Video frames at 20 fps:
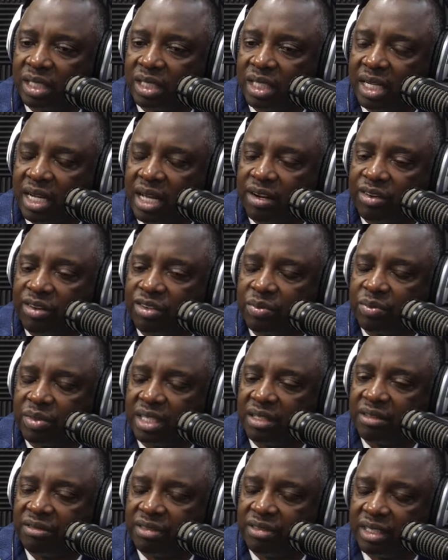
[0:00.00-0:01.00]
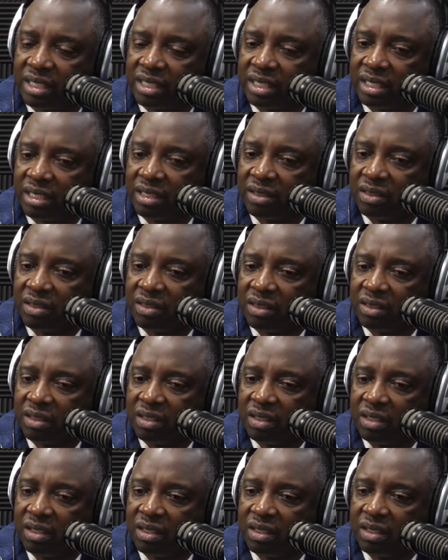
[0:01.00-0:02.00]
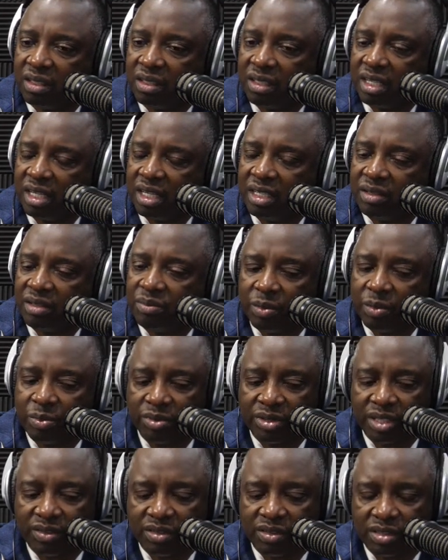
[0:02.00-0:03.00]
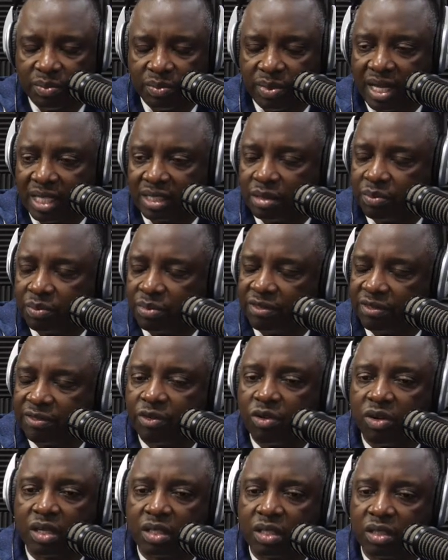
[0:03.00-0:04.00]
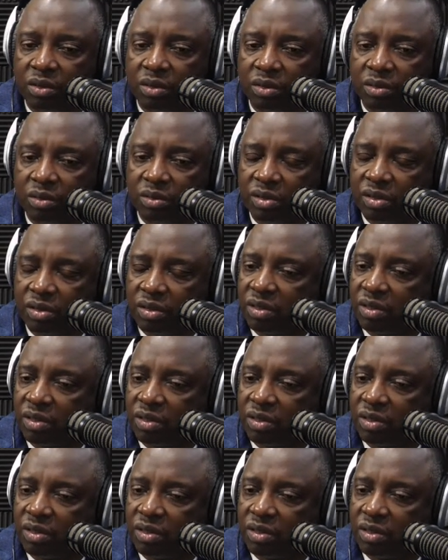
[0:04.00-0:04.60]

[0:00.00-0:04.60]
they're not going to be evicted. And people that was about to be foreclosed,